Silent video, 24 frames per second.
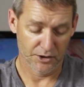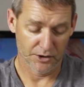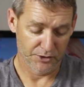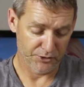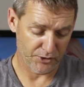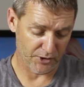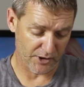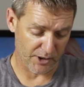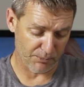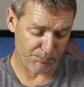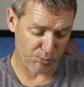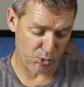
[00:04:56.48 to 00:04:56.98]

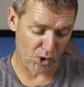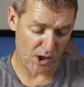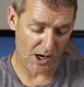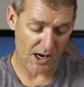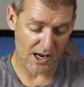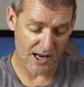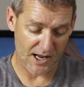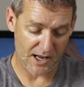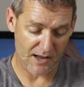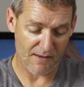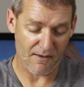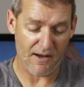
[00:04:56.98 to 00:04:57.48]
So they put
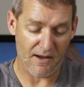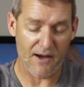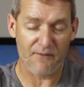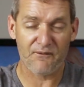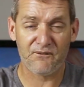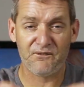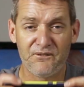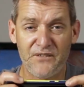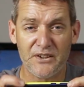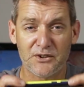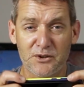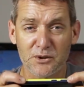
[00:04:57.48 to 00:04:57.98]
a, a
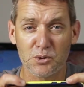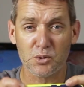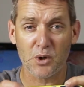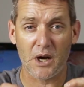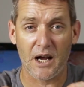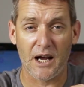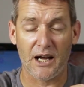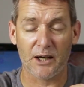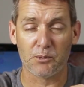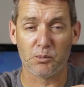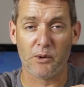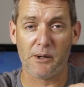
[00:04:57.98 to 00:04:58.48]
physical
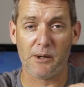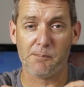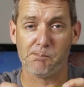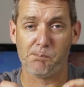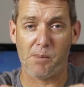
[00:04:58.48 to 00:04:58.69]
hardware